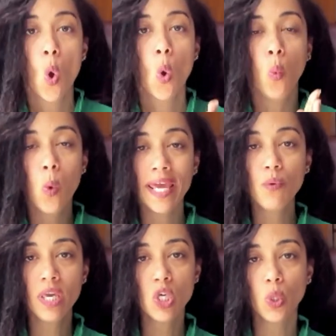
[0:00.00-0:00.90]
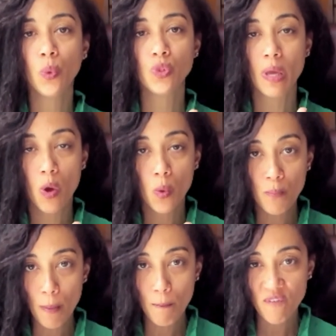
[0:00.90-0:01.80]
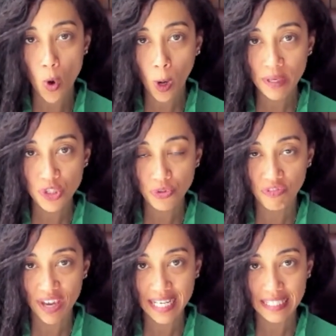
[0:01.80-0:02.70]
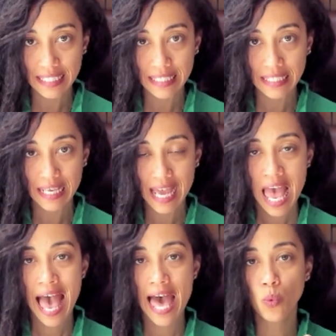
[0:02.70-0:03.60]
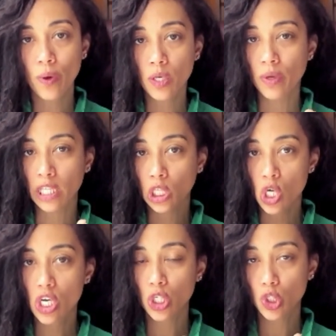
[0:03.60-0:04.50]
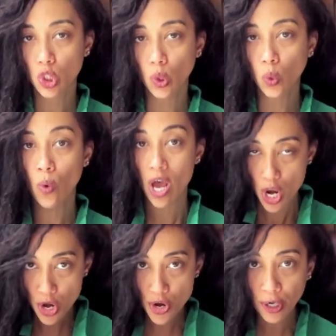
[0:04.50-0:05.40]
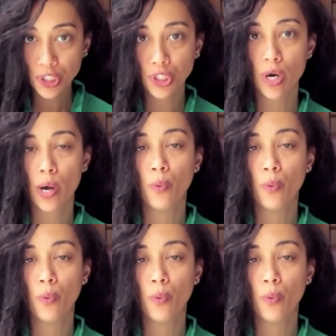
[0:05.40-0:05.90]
When we use the 4 menstrual phases, and when we look to nurture our